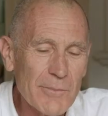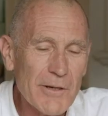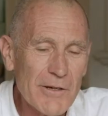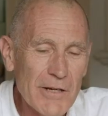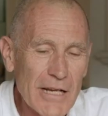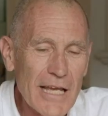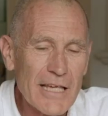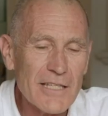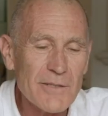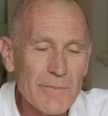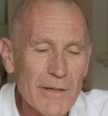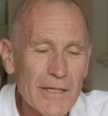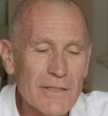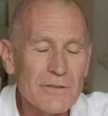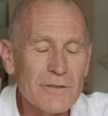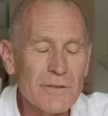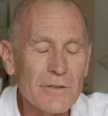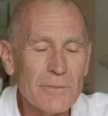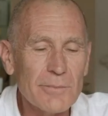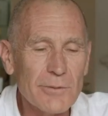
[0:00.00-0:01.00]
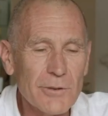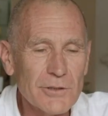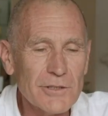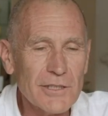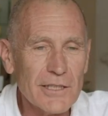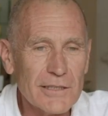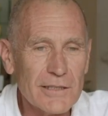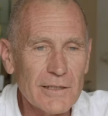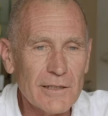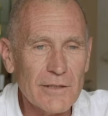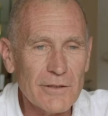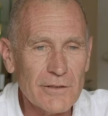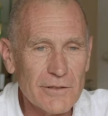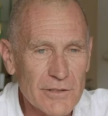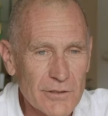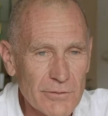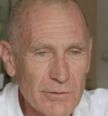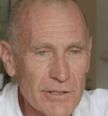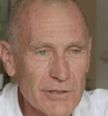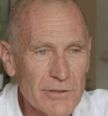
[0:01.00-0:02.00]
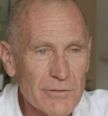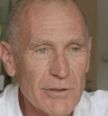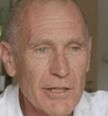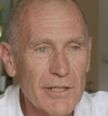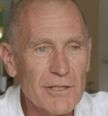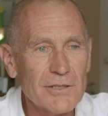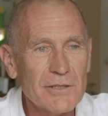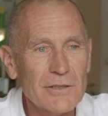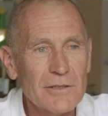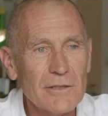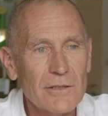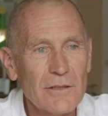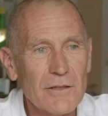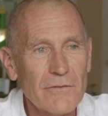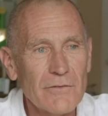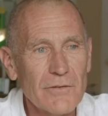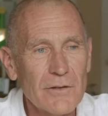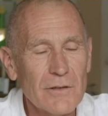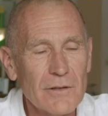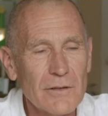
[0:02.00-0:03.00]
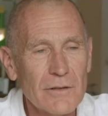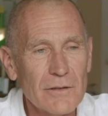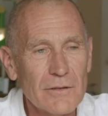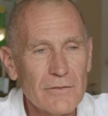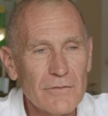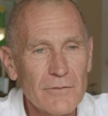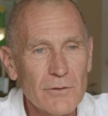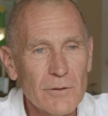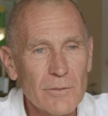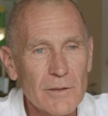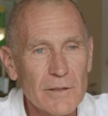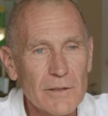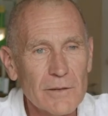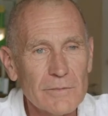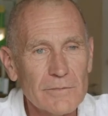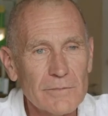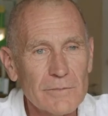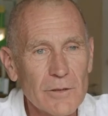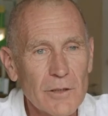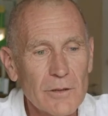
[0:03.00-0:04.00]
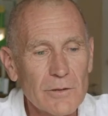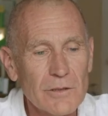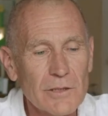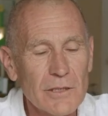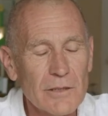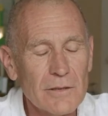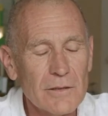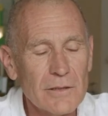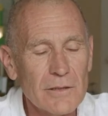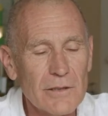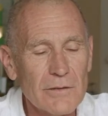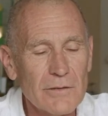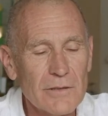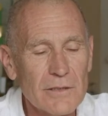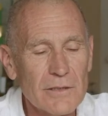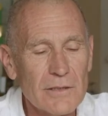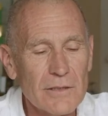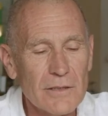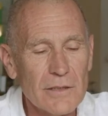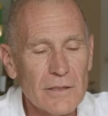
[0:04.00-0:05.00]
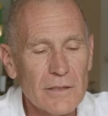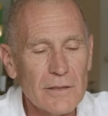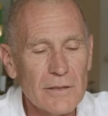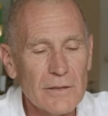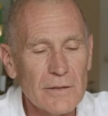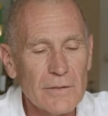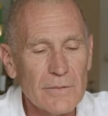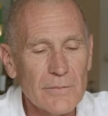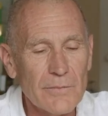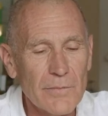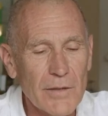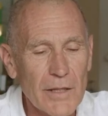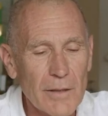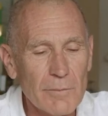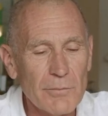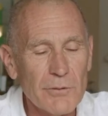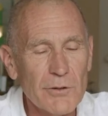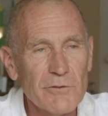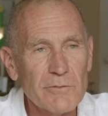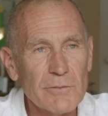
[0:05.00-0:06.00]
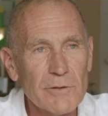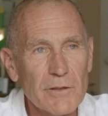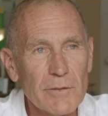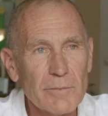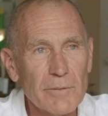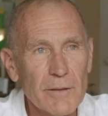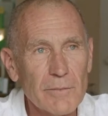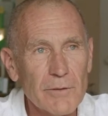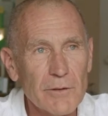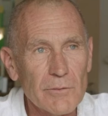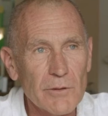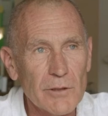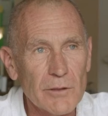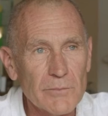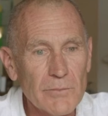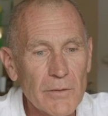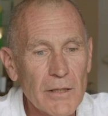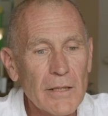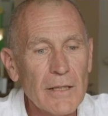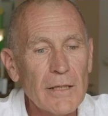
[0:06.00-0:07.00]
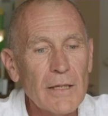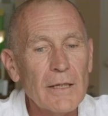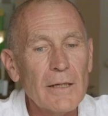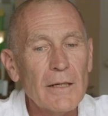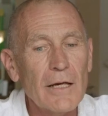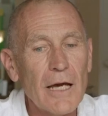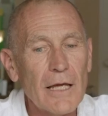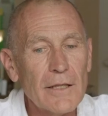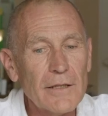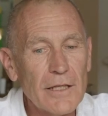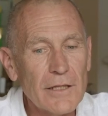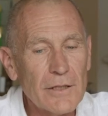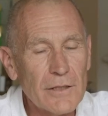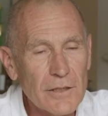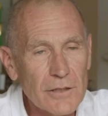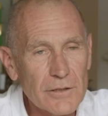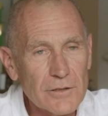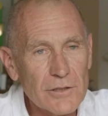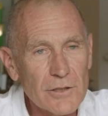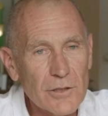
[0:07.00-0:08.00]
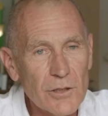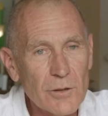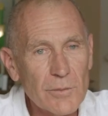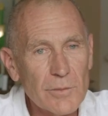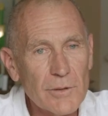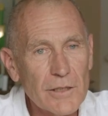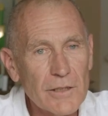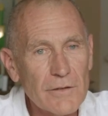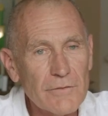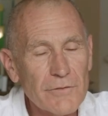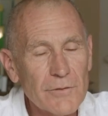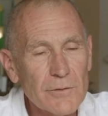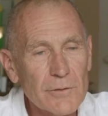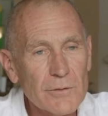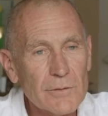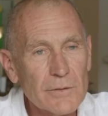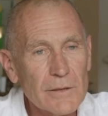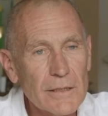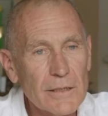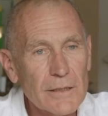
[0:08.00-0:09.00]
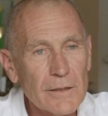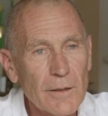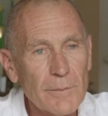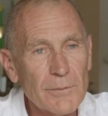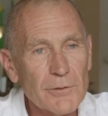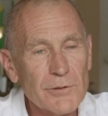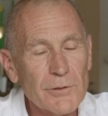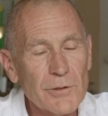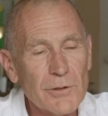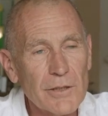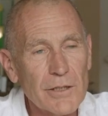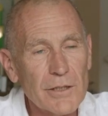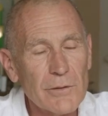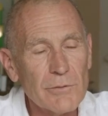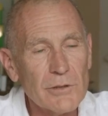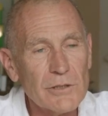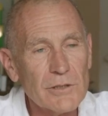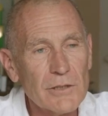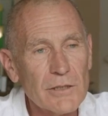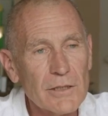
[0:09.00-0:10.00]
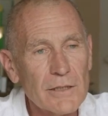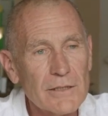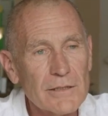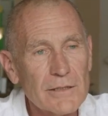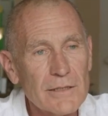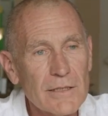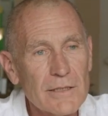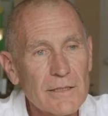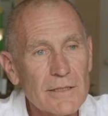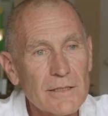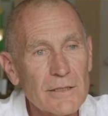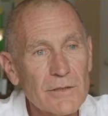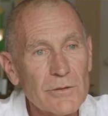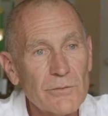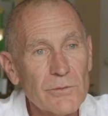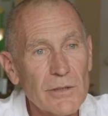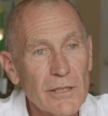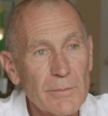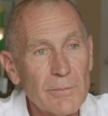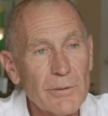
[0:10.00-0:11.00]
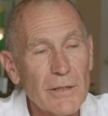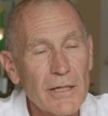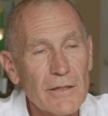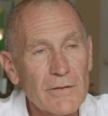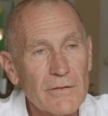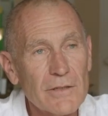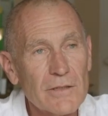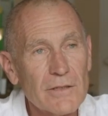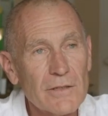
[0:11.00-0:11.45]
are many aspects to the project. There is the restoration of the former hotel, there is the improvement of the public realm, and then there's the urban infill opportunity which exists at the rear part of the